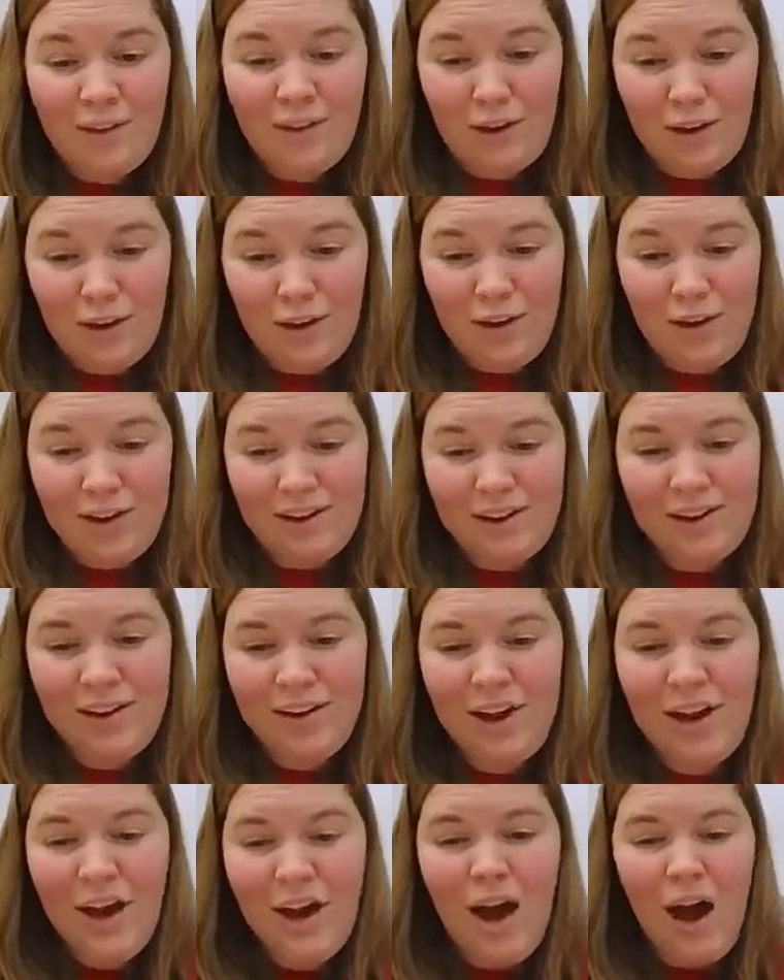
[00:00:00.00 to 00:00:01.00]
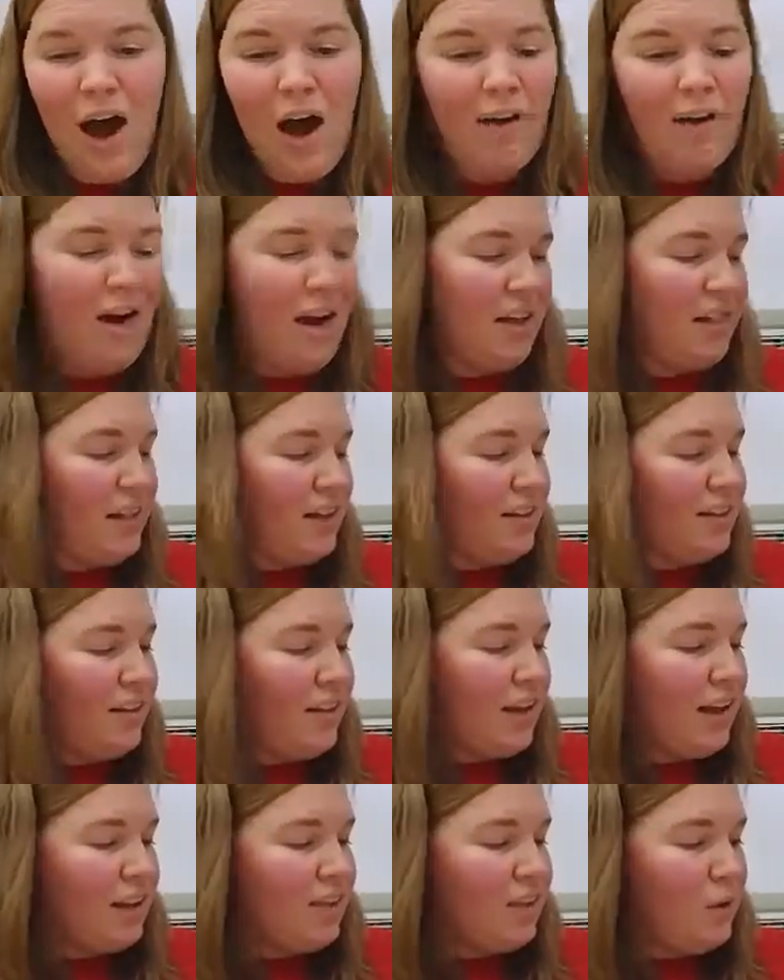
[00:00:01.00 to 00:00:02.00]
Good. All right, let's
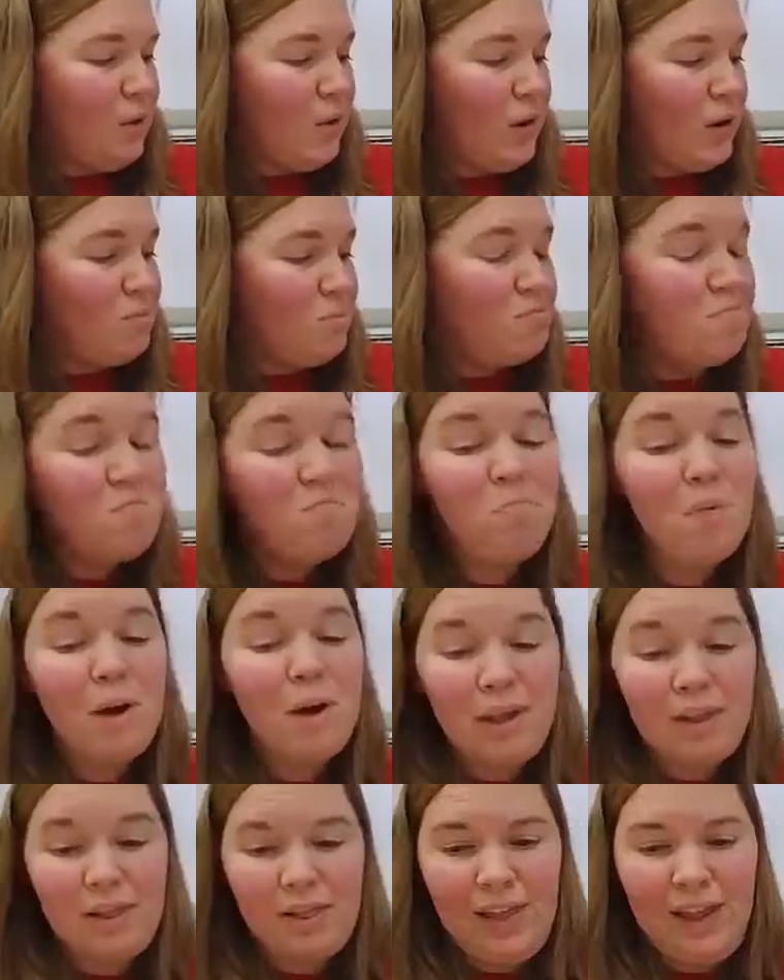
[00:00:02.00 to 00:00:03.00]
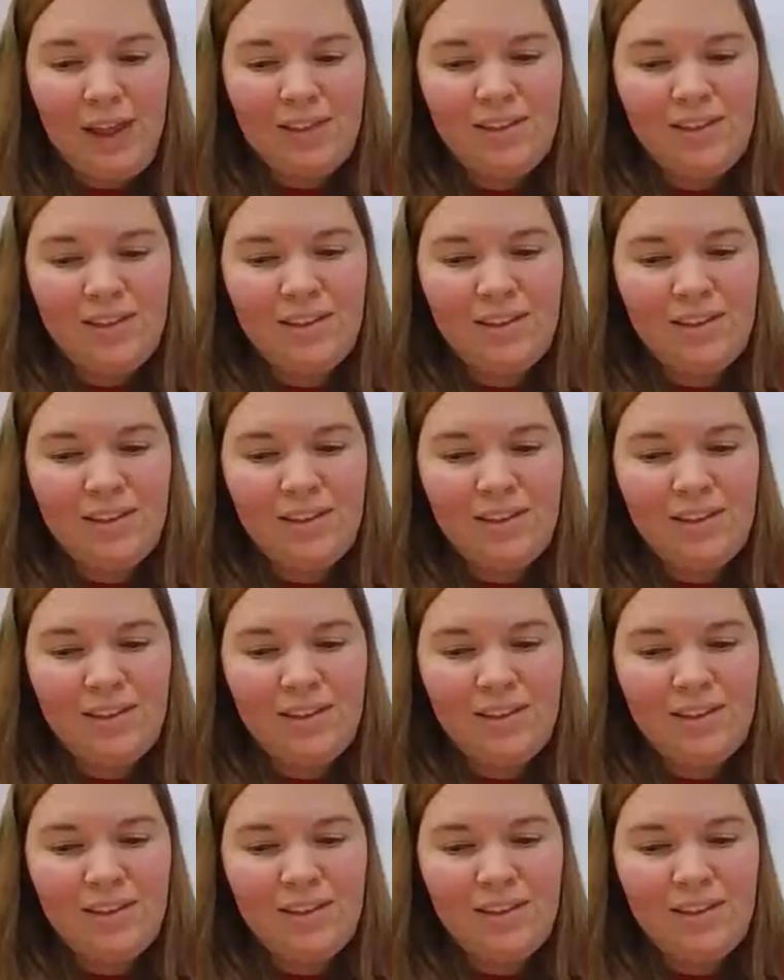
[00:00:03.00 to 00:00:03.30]
look at the word booklet.